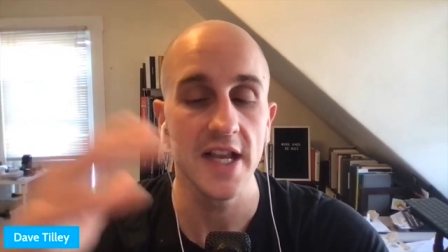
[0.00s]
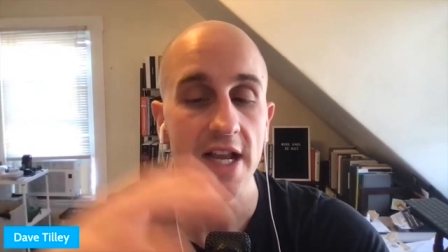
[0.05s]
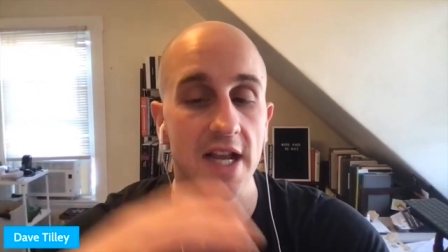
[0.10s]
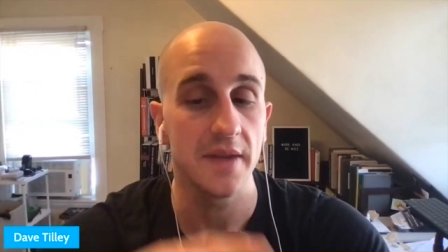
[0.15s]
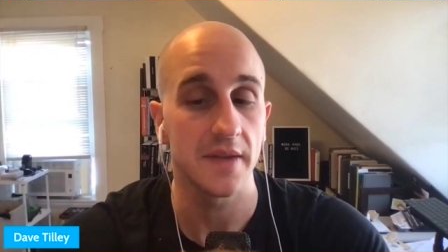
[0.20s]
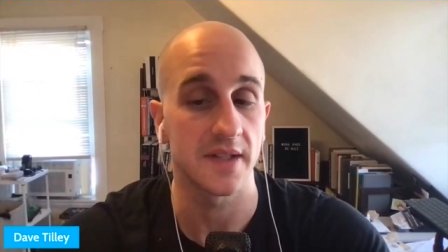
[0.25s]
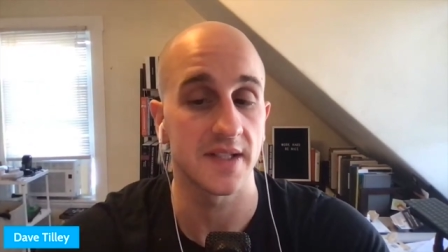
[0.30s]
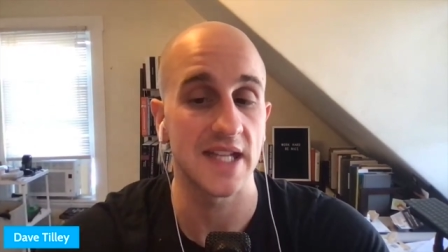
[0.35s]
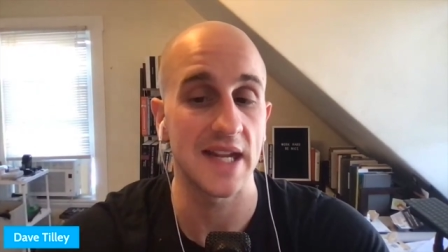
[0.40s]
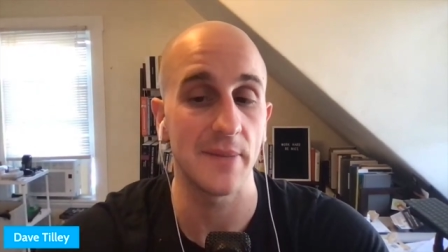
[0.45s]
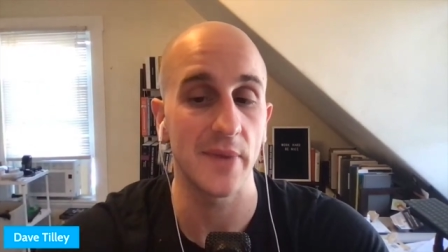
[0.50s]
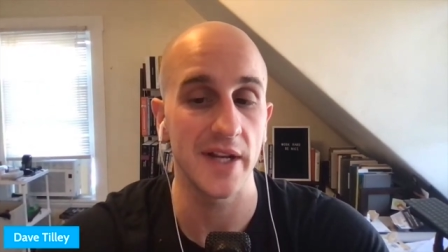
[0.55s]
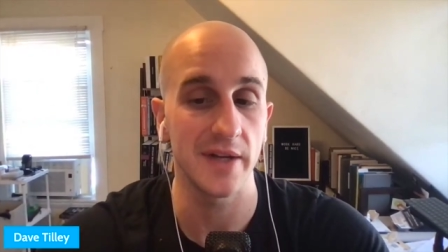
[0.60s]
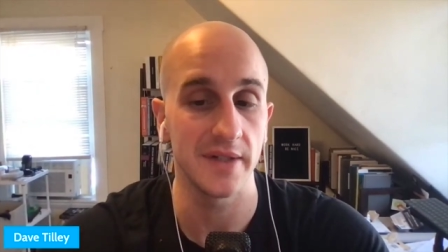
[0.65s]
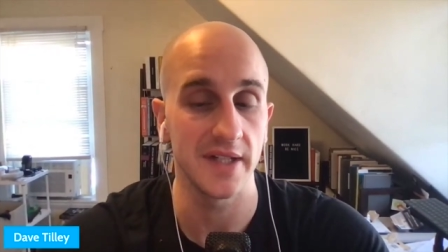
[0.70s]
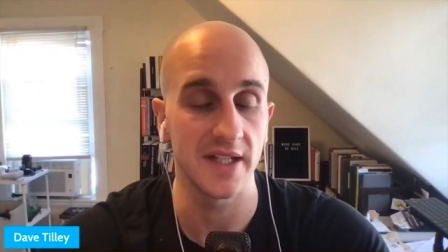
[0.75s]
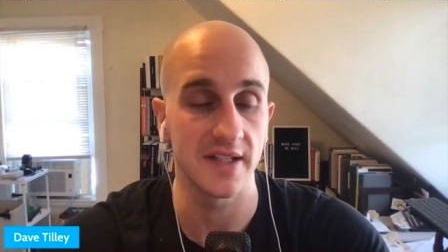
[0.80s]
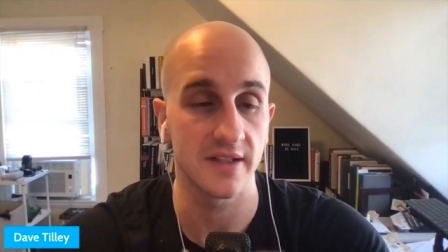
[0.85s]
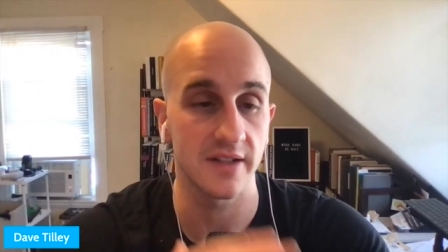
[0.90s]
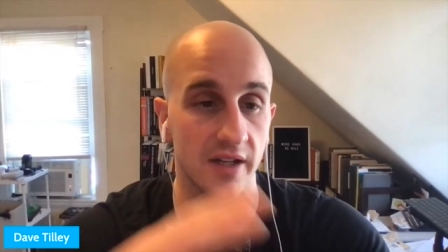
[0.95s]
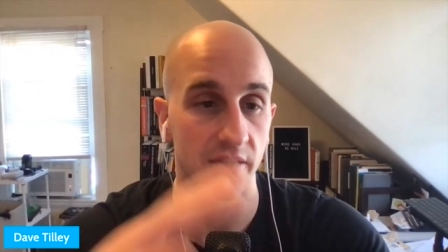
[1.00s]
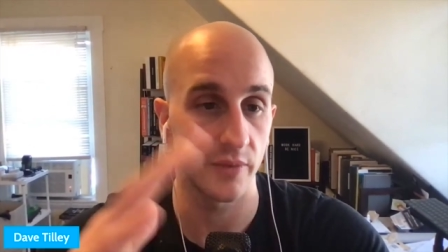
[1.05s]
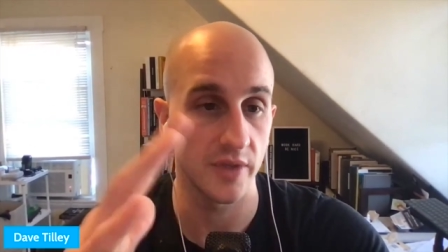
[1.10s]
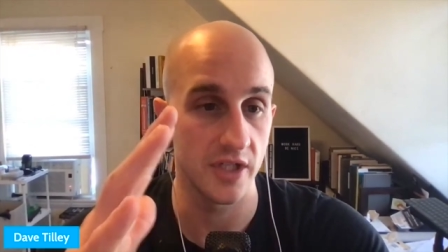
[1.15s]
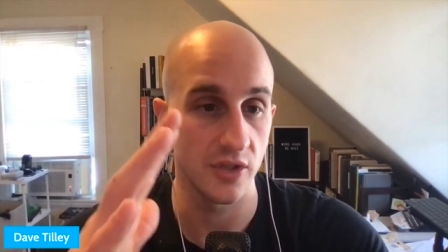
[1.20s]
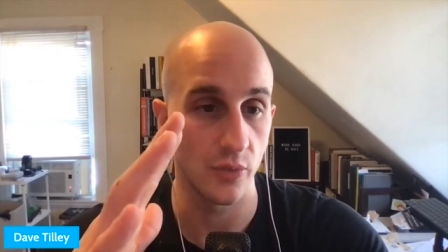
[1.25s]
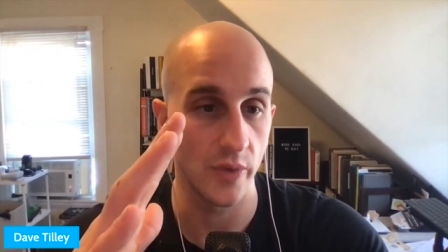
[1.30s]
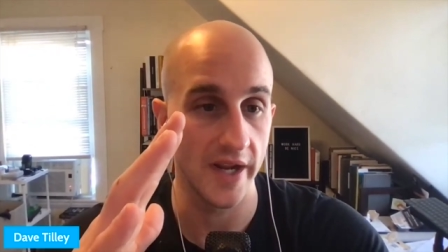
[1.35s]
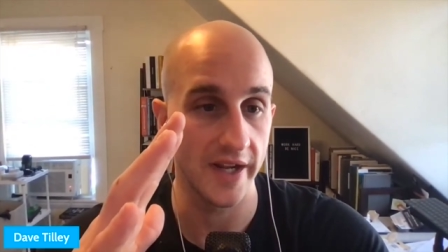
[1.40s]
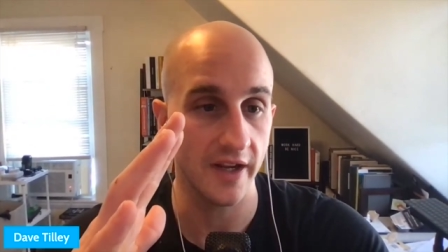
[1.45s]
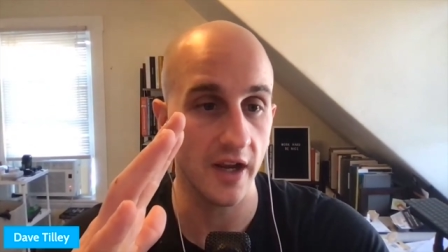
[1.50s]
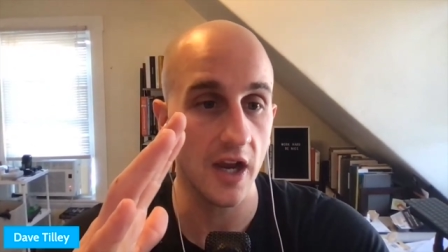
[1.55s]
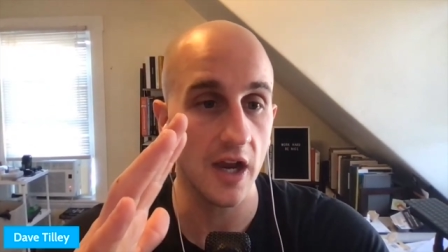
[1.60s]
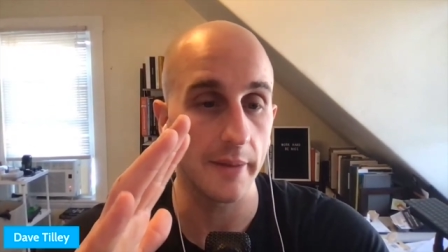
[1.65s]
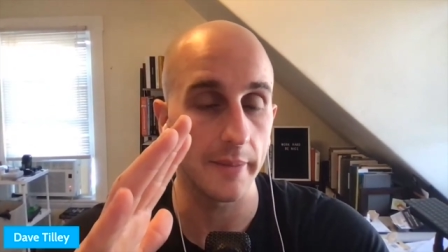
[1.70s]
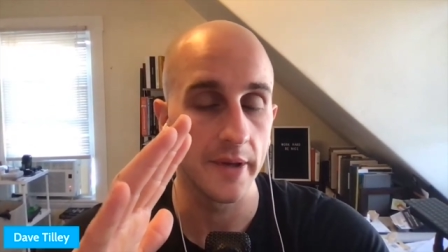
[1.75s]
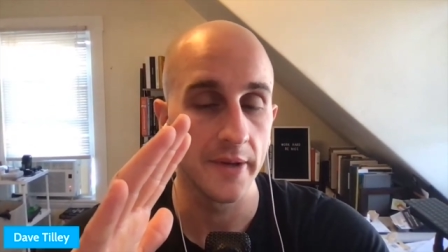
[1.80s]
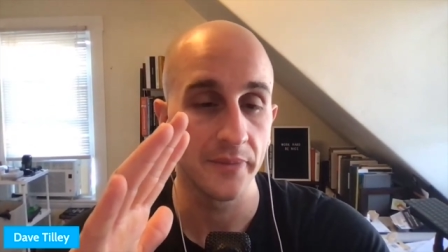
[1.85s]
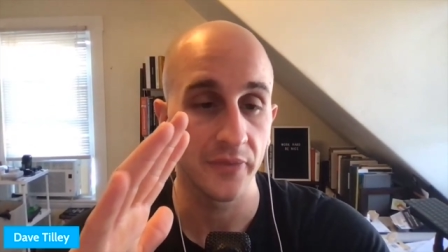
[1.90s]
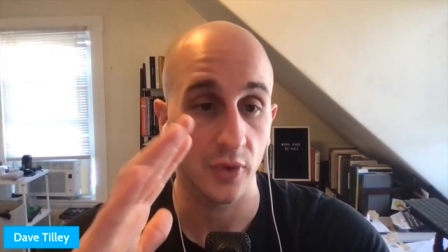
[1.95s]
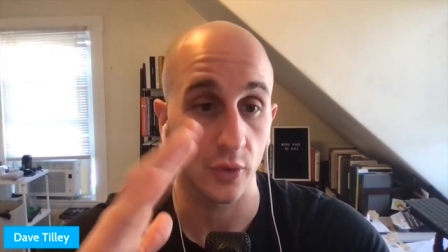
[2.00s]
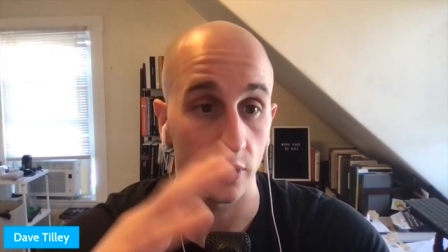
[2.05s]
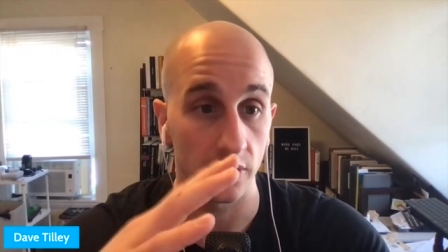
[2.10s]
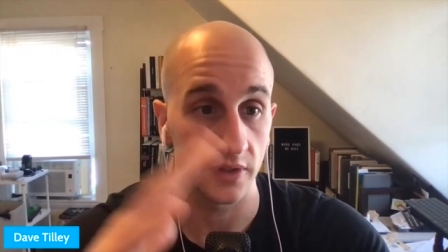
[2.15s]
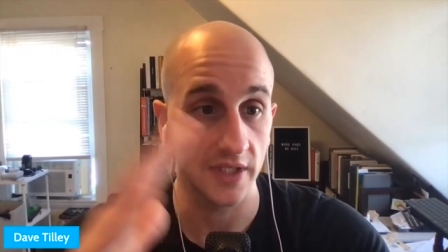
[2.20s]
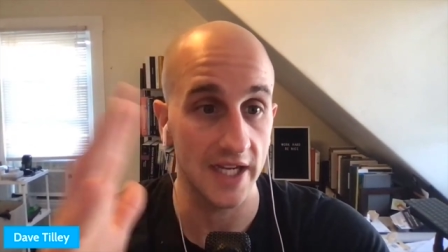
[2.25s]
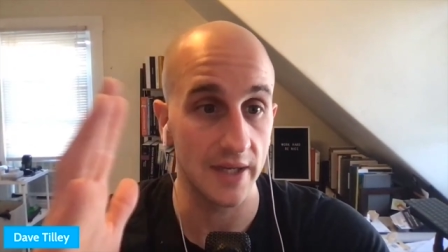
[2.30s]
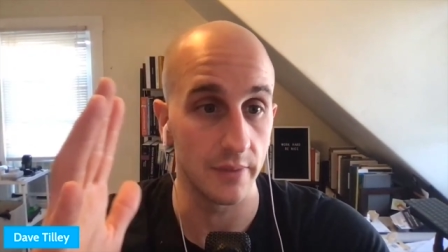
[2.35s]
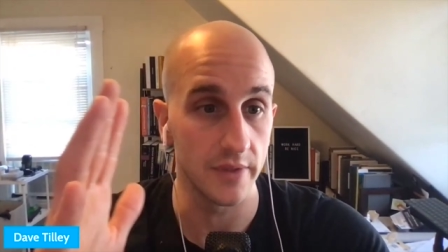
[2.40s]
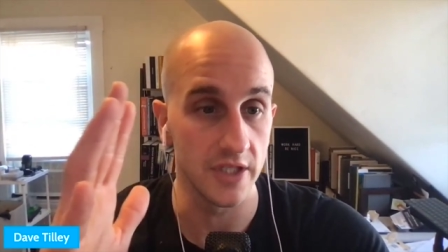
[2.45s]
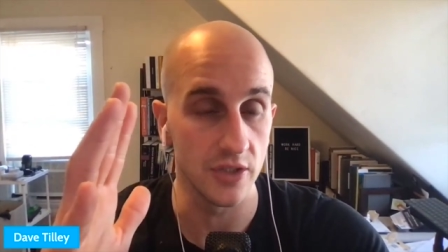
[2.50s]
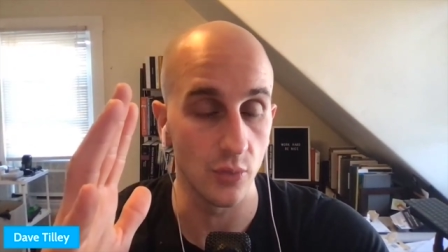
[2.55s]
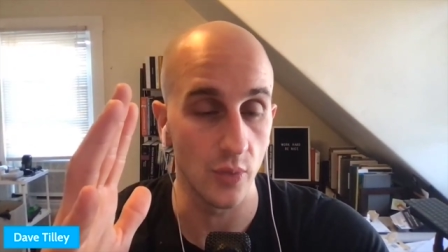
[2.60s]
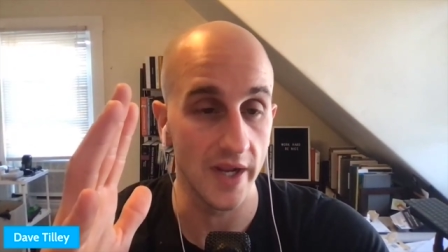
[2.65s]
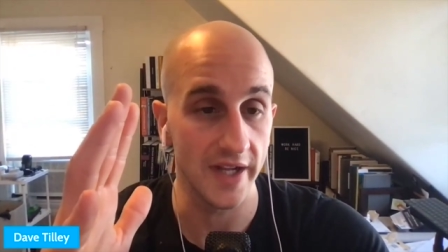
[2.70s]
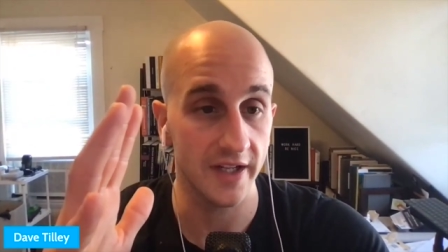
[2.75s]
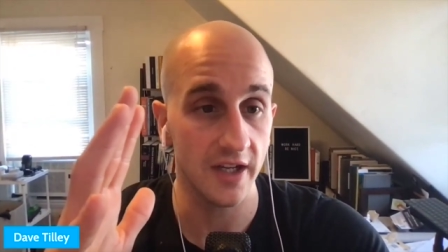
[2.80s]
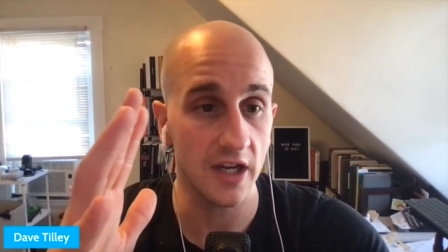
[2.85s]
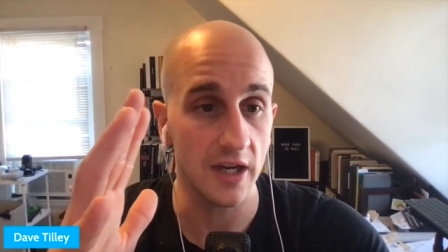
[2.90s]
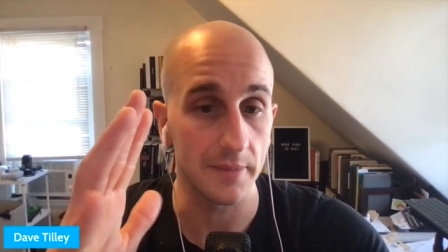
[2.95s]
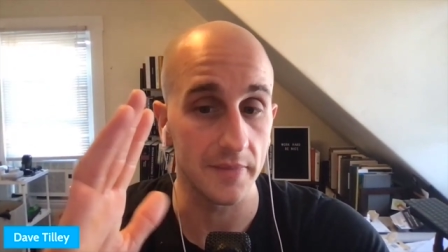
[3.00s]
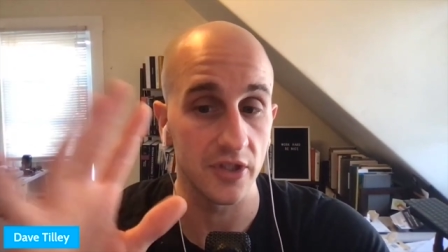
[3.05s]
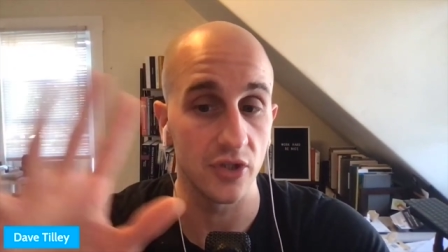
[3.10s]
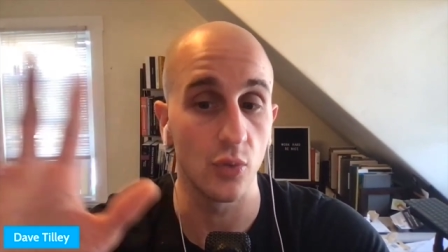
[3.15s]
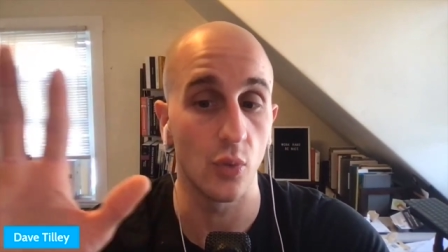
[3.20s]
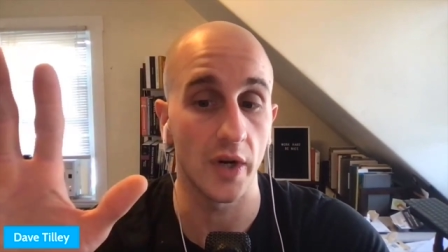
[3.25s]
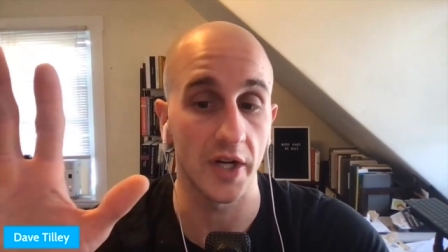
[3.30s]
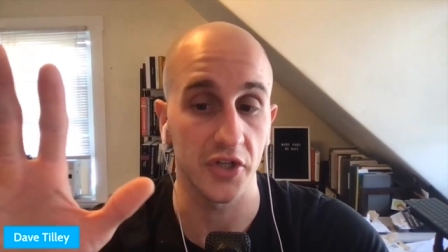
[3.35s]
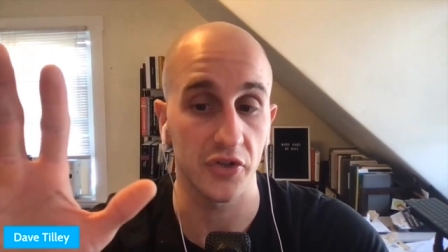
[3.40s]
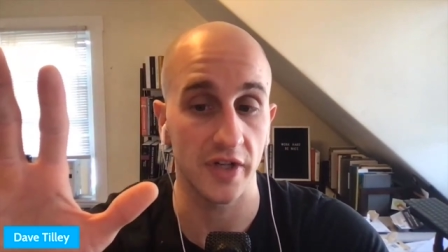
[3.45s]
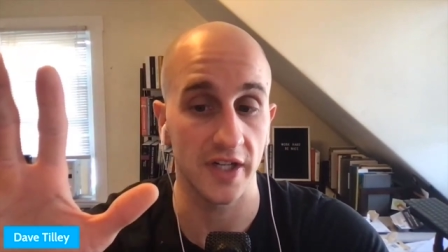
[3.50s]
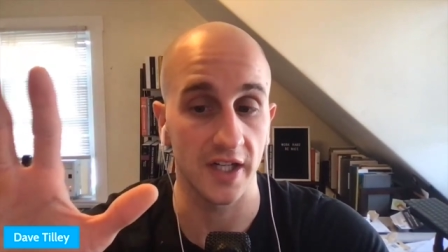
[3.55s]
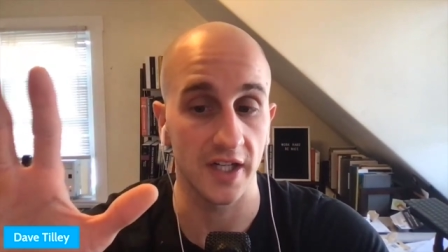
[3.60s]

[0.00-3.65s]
The same way you need sun when you wake up, or light when you wake up, you want to try to